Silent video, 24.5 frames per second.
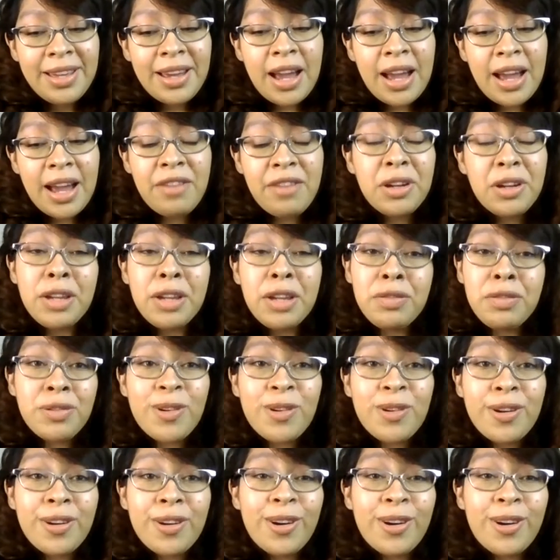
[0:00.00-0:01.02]
I forgive you
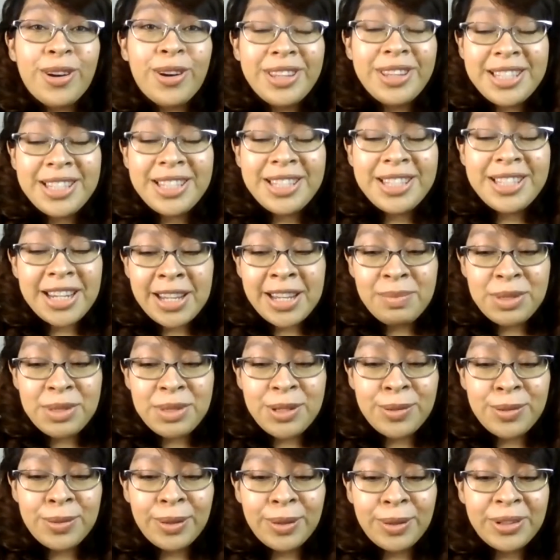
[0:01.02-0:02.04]
for all the times
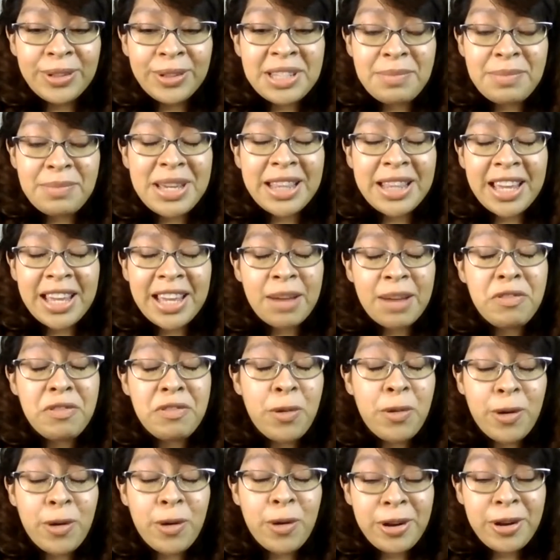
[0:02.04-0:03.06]
you looked at me like I'm a
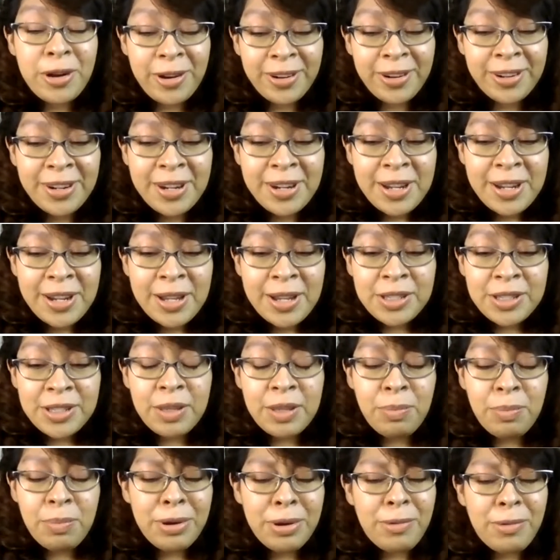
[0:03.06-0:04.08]
foreigner,
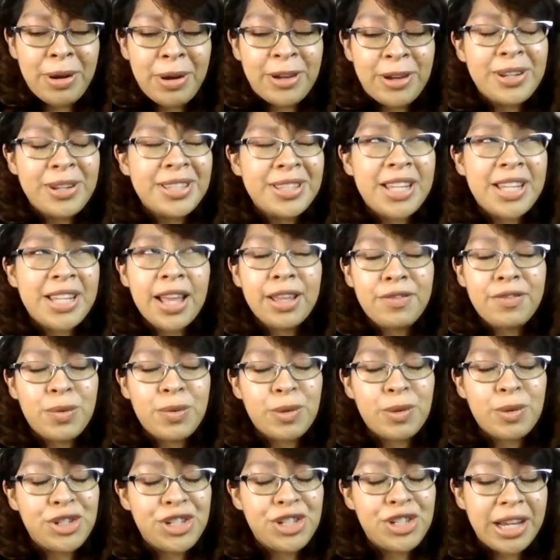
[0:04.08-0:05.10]
to the point where I couldn't tell
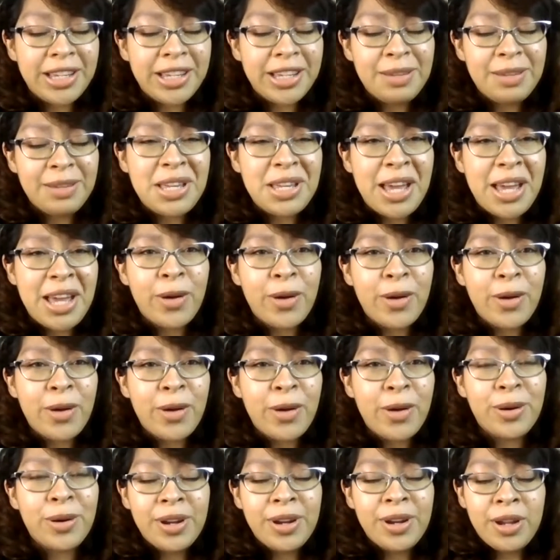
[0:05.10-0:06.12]
if you were checking me out
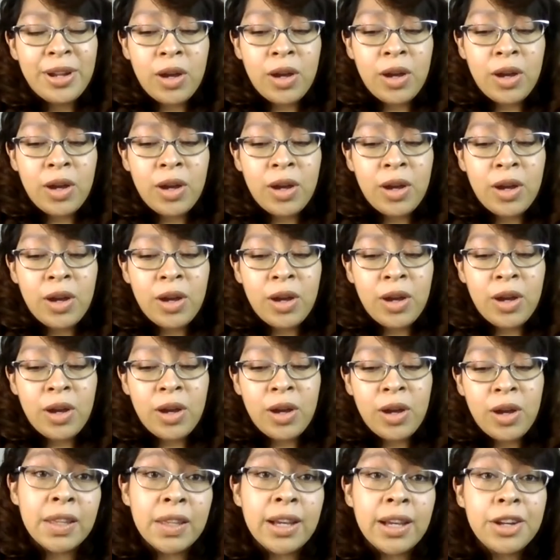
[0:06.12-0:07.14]
or hoping that
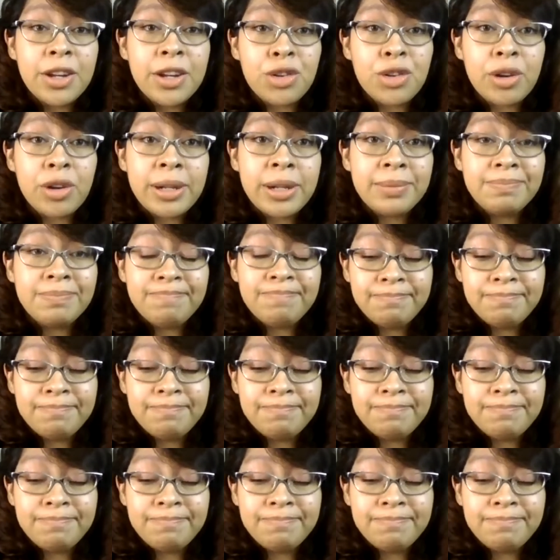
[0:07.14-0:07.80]
I leave the country.